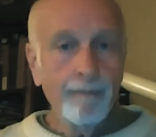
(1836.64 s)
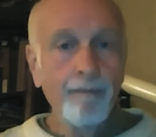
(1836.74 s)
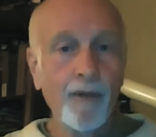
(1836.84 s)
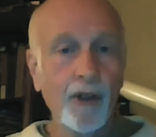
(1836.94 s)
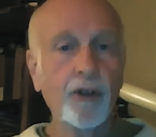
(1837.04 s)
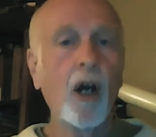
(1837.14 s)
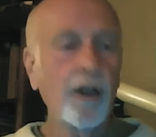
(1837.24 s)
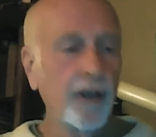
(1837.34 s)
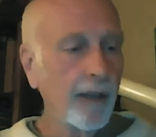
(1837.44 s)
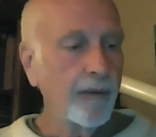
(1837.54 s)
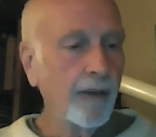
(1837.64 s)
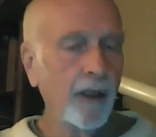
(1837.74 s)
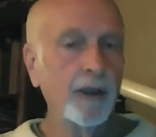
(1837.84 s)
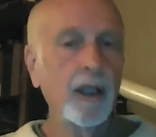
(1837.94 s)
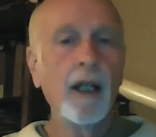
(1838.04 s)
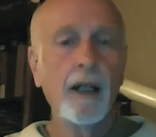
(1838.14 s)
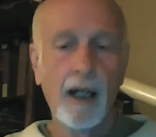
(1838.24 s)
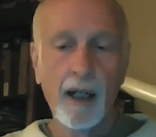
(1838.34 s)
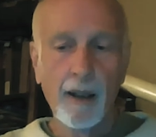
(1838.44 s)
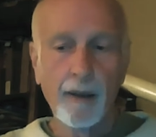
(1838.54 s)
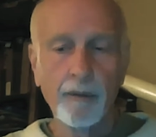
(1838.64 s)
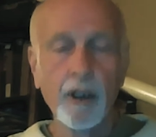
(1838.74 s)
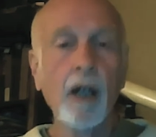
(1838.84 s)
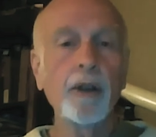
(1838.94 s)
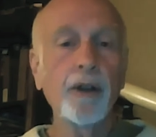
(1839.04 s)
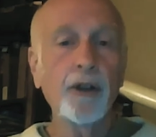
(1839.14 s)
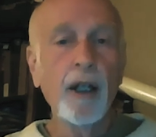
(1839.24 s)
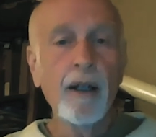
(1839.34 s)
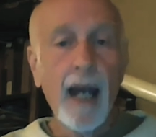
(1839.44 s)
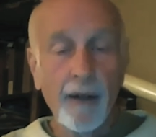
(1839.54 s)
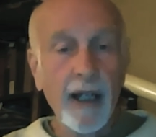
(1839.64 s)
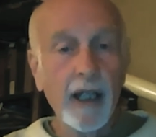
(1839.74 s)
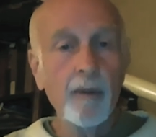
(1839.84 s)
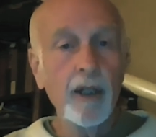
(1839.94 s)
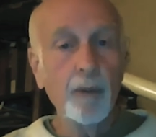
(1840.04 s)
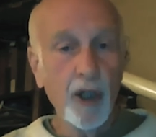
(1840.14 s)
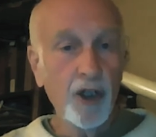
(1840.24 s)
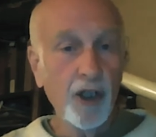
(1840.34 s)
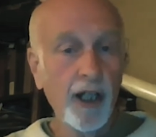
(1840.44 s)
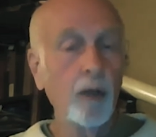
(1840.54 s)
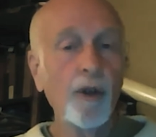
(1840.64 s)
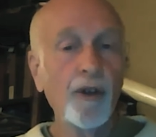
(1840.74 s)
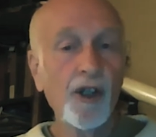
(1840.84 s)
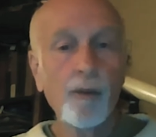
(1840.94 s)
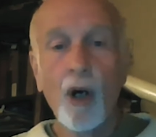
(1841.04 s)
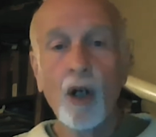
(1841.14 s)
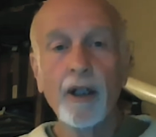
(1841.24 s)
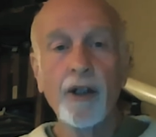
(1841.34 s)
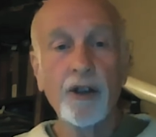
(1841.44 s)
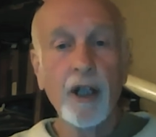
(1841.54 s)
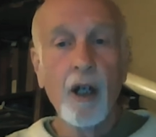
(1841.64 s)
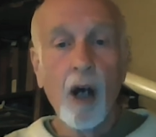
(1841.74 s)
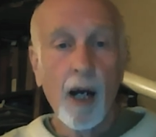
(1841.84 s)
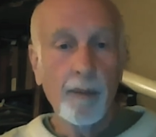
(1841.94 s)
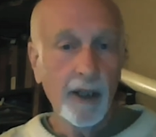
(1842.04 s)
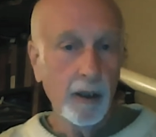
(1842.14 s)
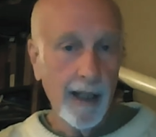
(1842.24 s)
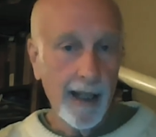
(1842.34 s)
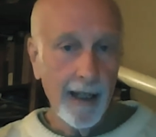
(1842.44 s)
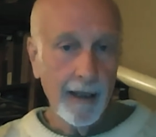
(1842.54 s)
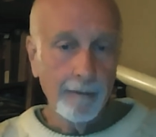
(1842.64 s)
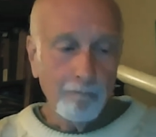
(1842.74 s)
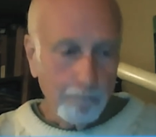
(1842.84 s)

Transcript: the stars have different um, colors and they can be appreciated with the smallest optical aid.